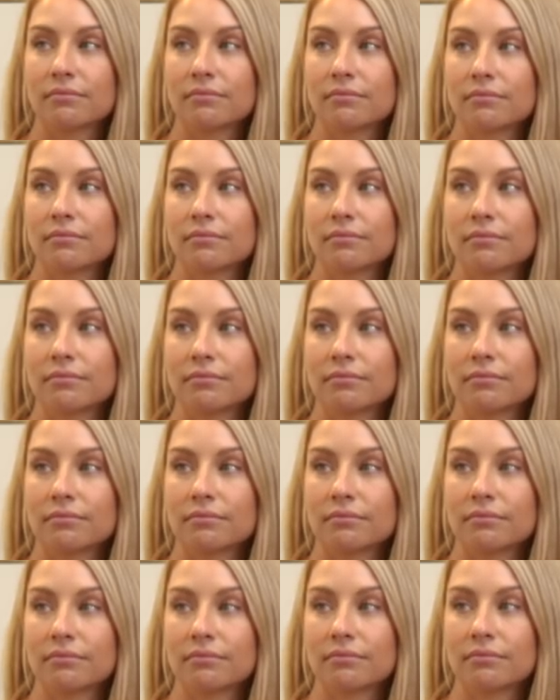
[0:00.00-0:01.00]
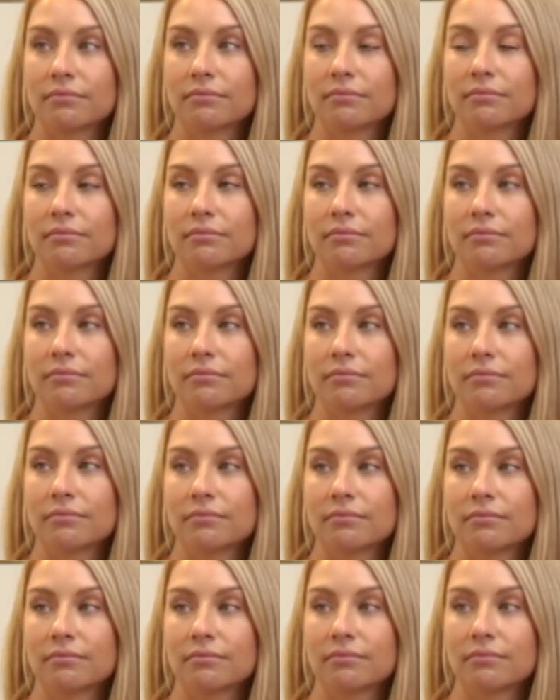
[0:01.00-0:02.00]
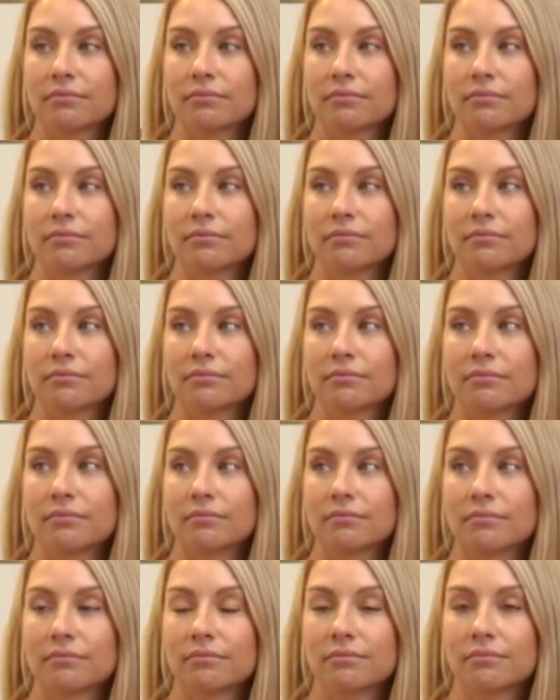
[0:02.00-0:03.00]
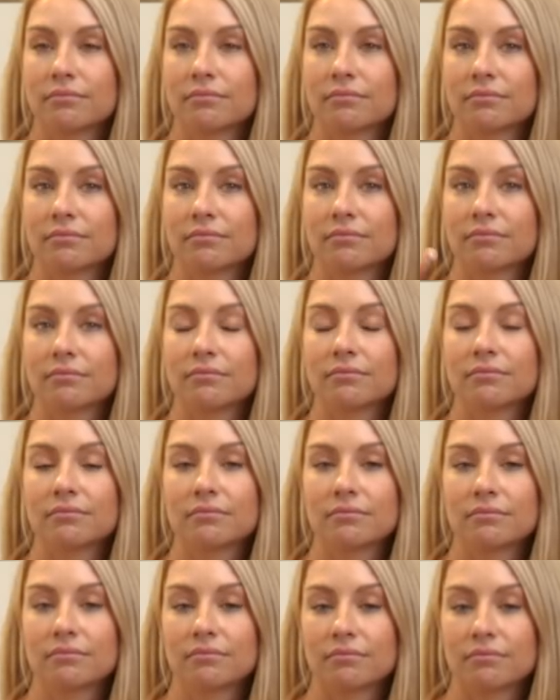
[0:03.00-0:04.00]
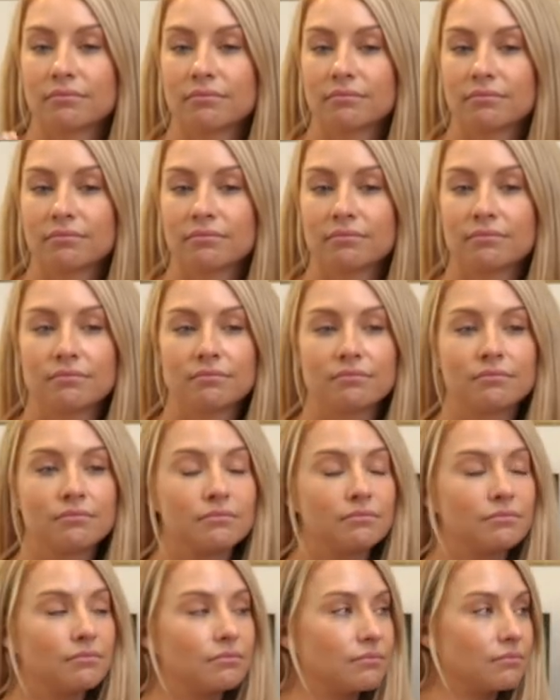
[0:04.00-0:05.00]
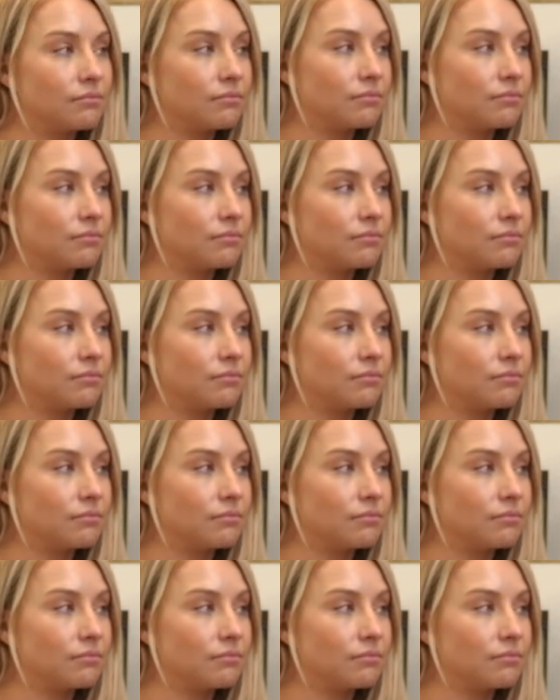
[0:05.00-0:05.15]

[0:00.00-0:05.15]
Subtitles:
(not speaking)